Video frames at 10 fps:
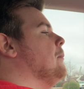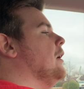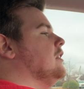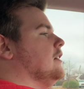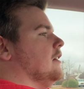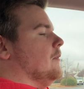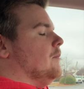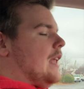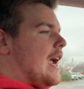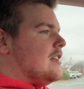But
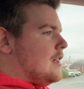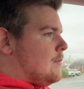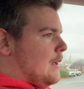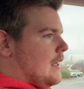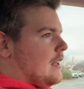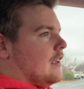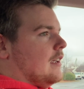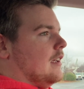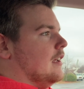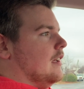ATP
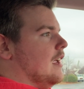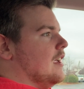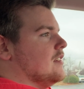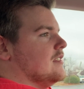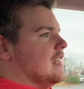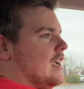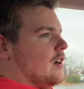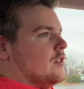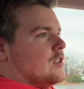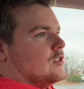is the
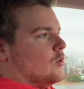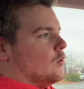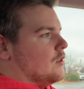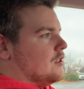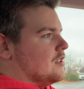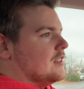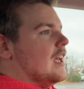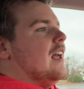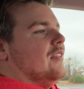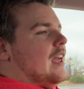energy storages
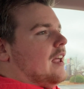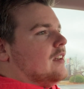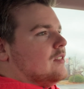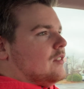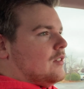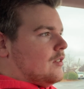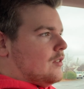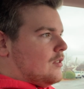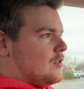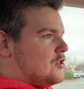that
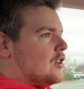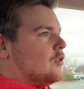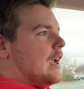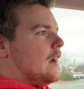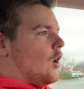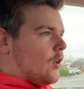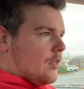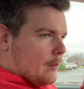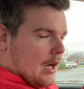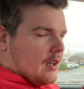generate all
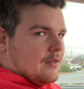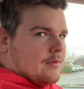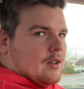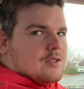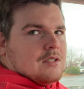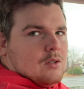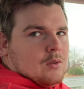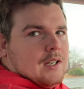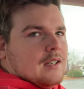the bodily functions, okay?